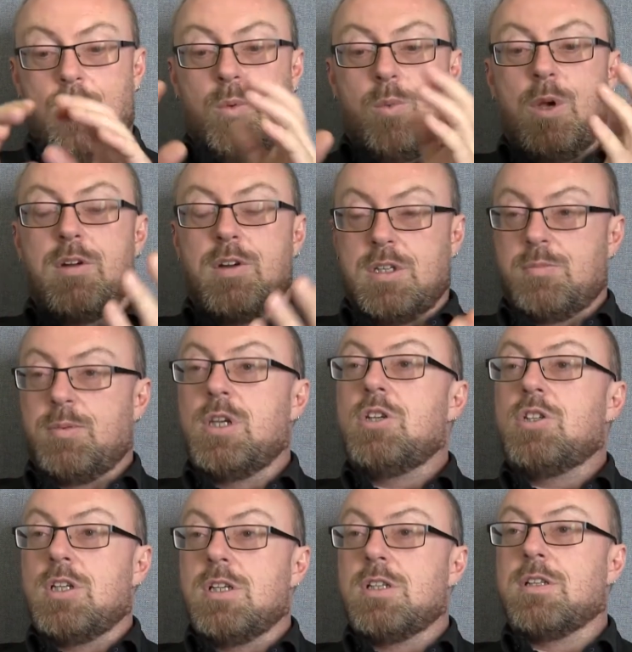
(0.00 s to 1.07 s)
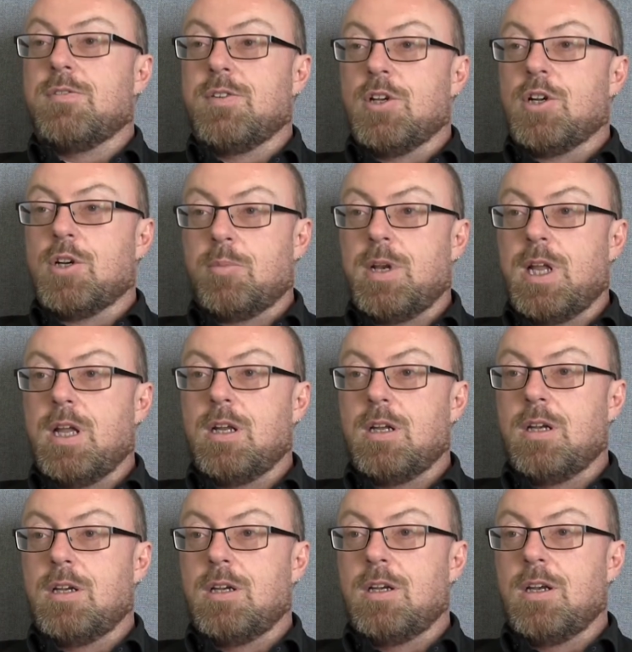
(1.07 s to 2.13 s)
we're a species living on a
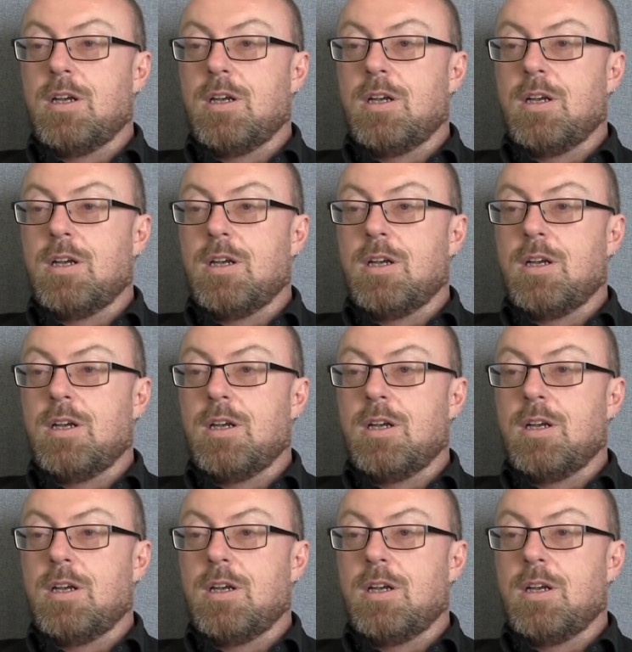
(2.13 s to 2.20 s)
planet,